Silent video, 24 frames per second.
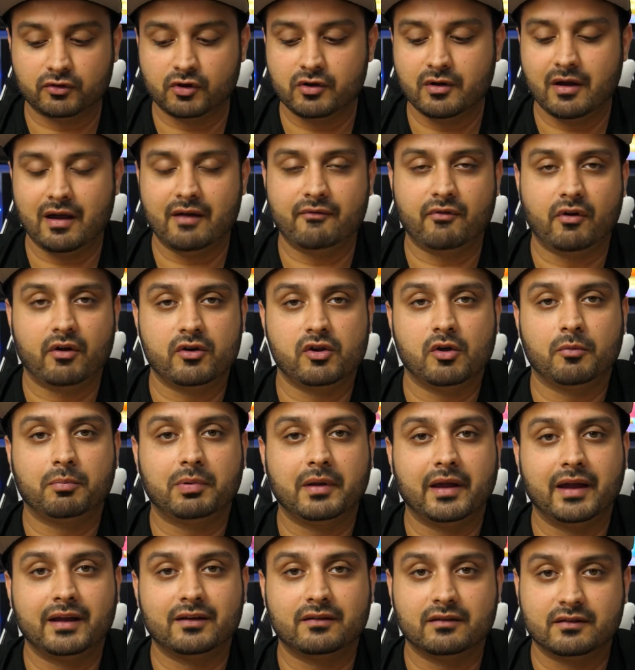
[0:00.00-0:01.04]
or you have audio
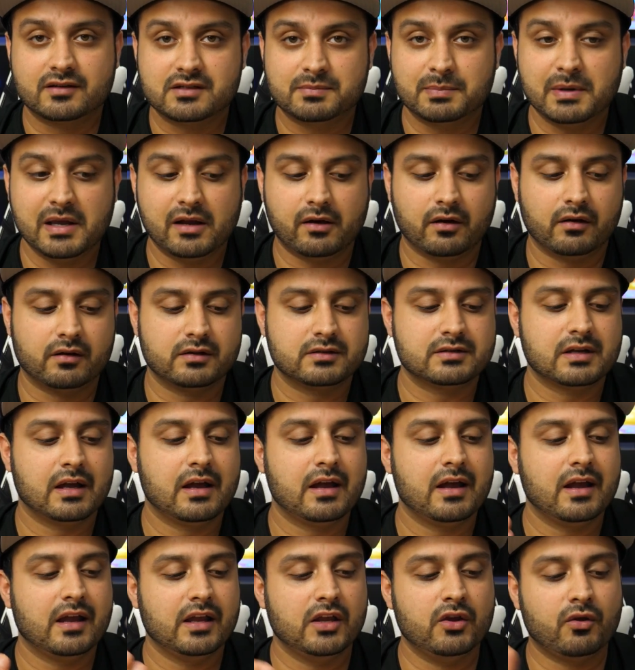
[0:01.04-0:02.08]
playing to the speakers,
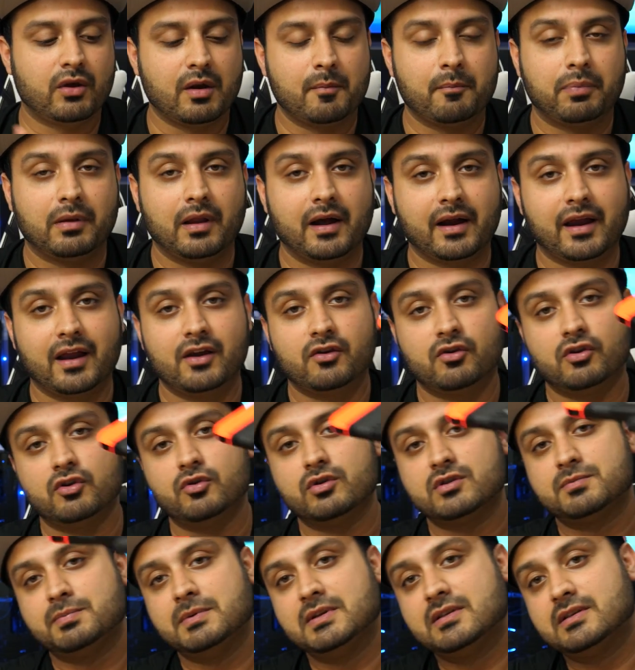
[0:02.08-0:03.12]
you can plug in your
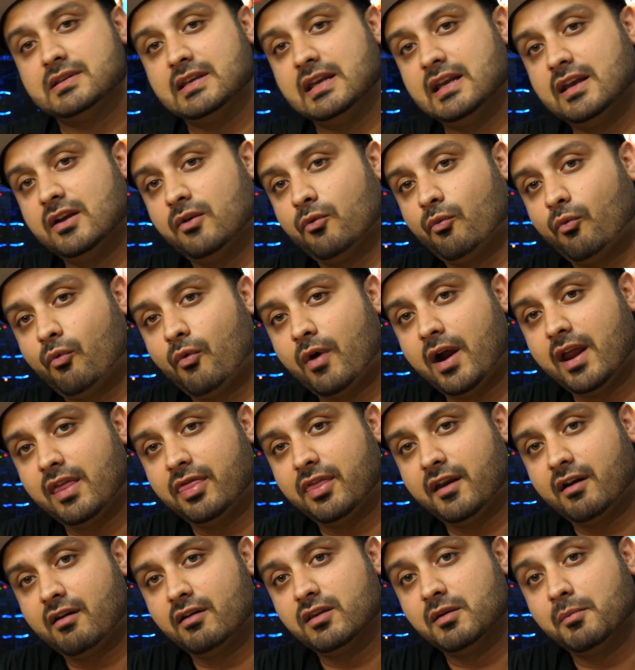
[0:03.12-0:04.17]
USB-C right
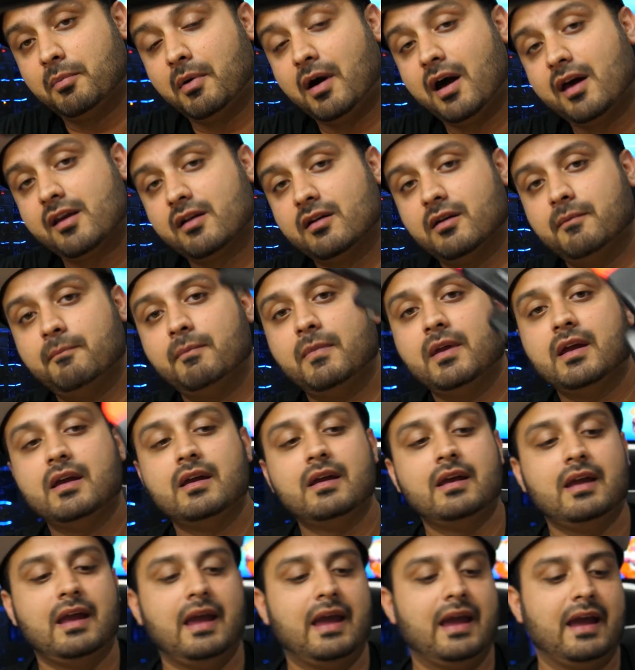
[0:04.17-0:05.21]
there on the bottom
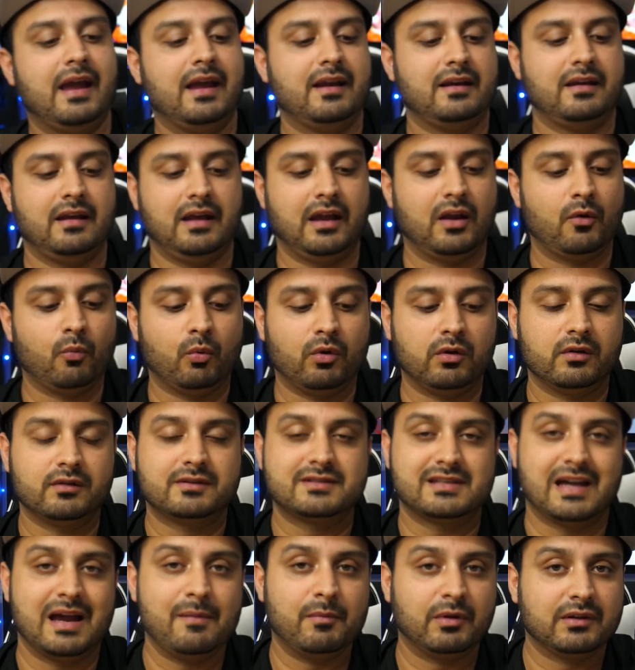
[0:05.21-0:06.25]
and it will
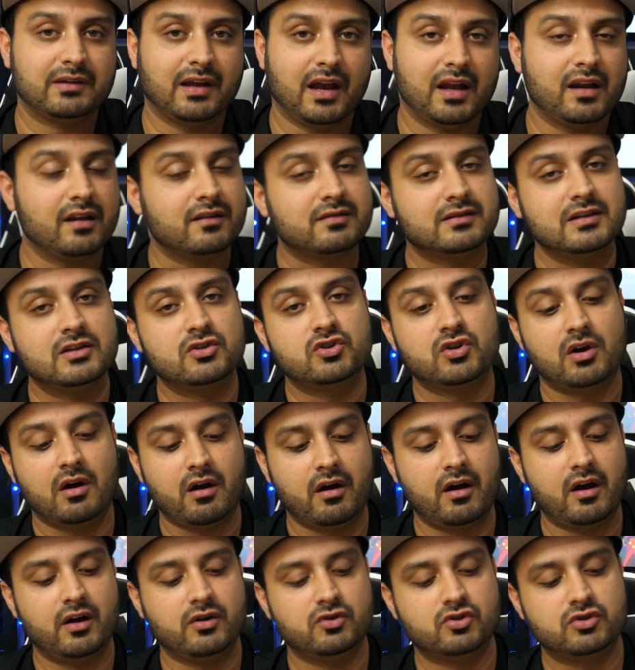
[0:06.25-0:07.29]
simultaneously
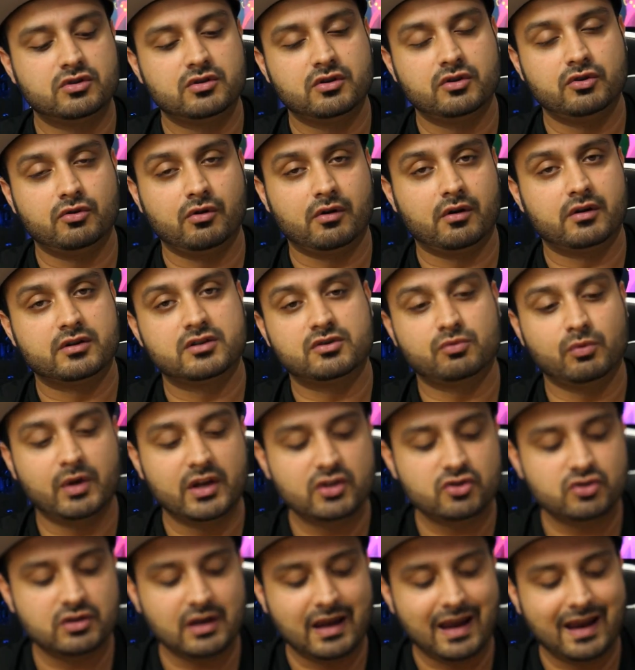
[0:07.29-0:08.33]
charge your
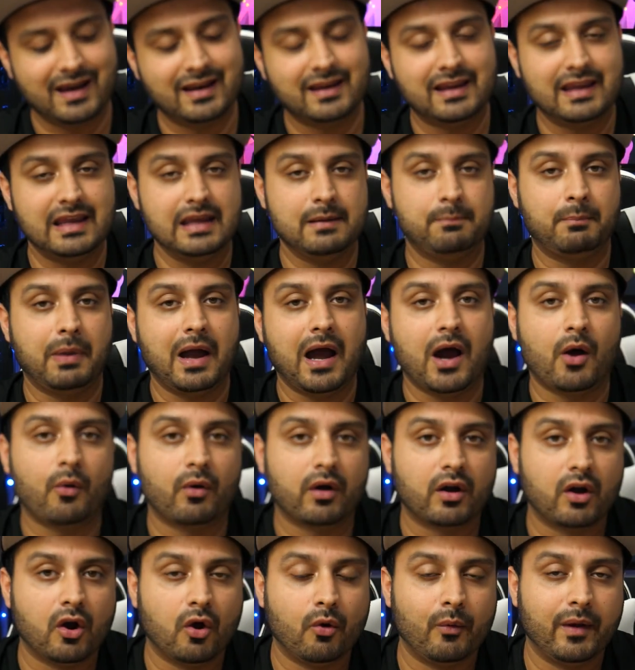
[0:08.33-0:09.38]
Switch and keep
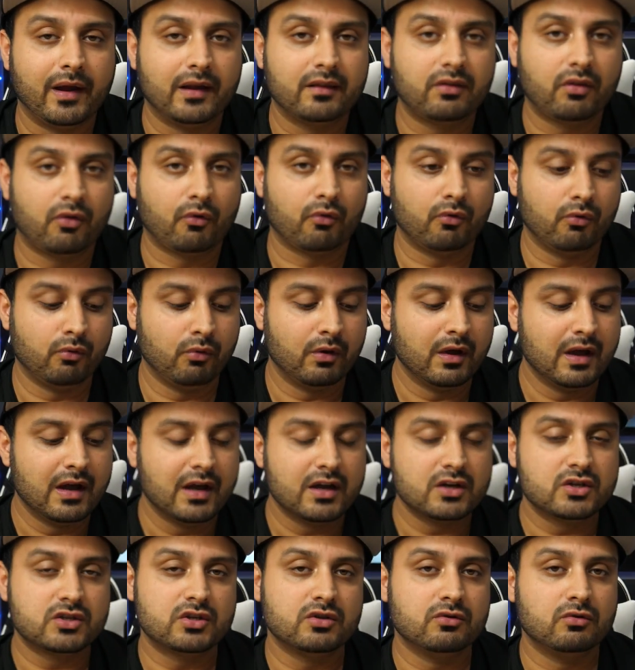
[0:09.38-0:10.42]
power going through
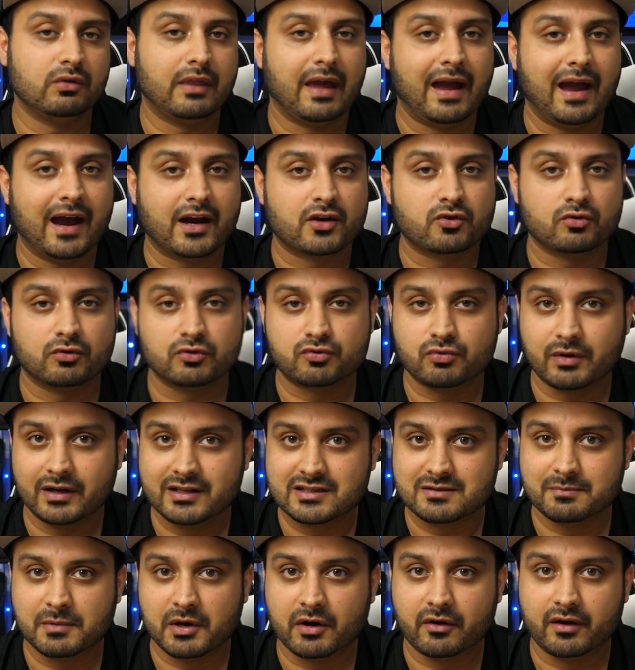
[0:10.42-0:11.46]
to the actual
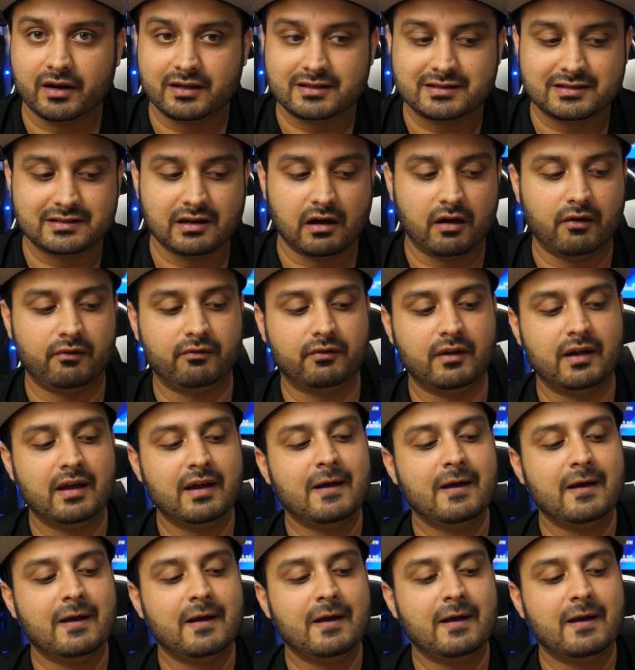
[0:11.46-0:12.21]
transmitter itself.